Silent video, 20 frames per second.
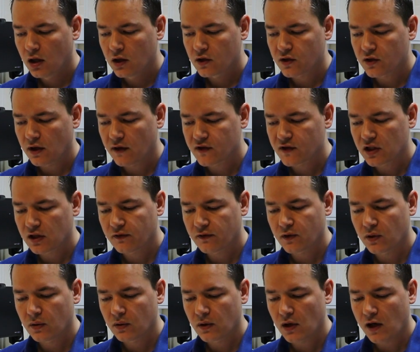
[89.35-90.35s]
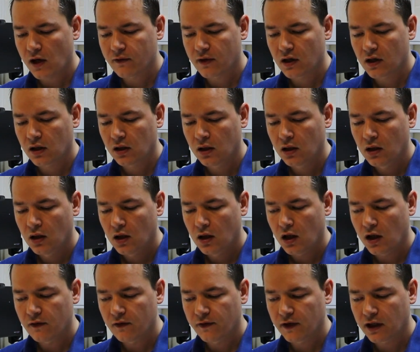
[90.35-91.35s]
So I've seen a few other
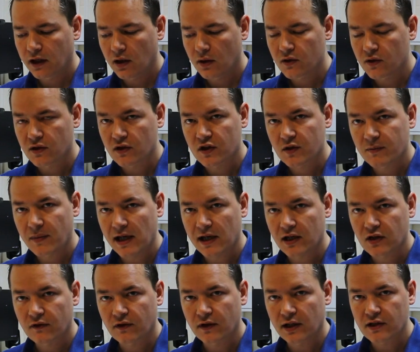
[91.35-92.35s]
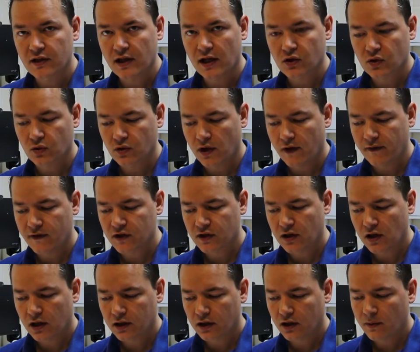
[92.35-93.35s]
uh, videos and specs for this actual graphics
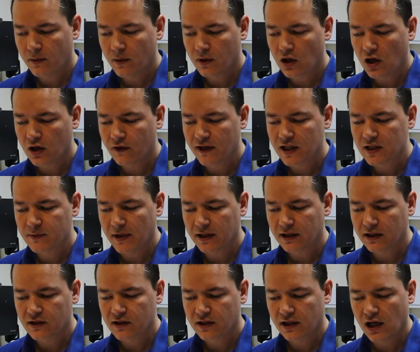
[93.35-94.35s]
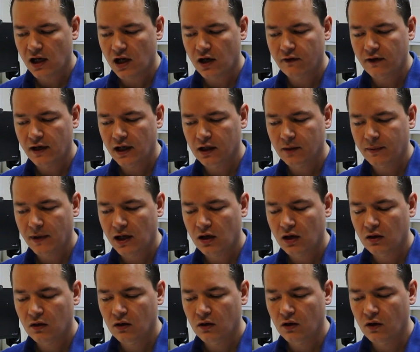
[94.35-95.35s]
card and I'm kind of expecting to get around
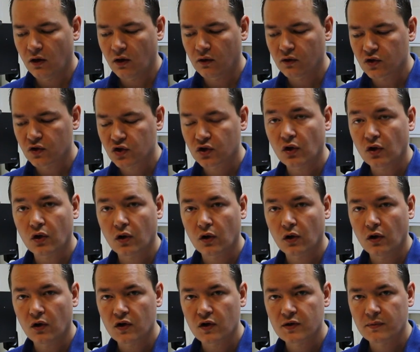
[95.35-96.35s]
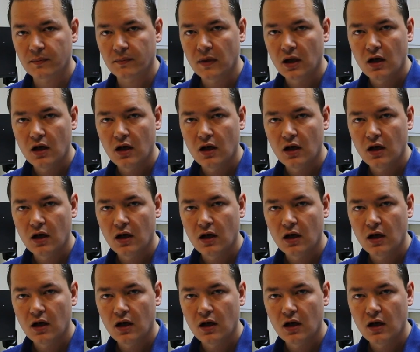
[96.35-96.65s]
about on stock clocks